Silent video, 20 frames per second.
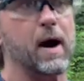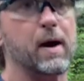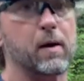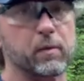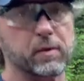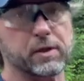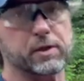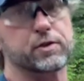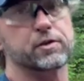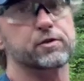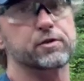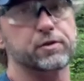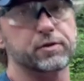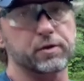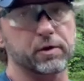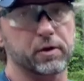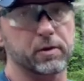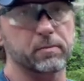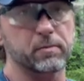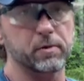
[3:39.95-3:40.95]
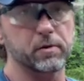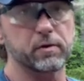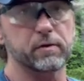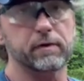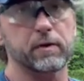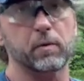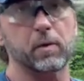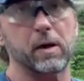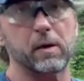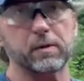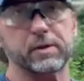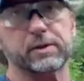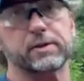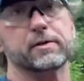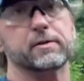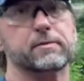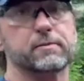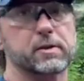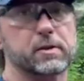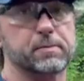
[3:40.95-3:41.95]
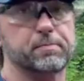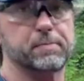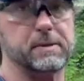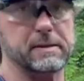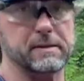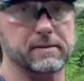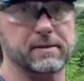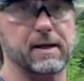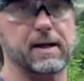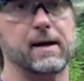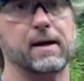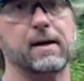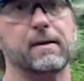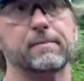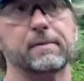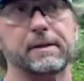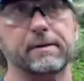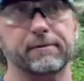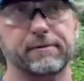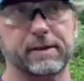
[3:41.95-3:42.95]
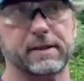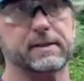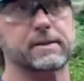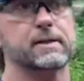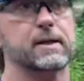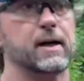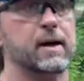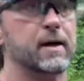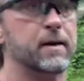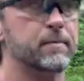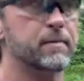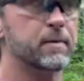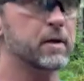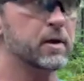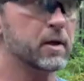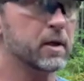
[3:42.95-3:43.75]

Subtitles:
we should shoot on the move and why we should spend time, invest time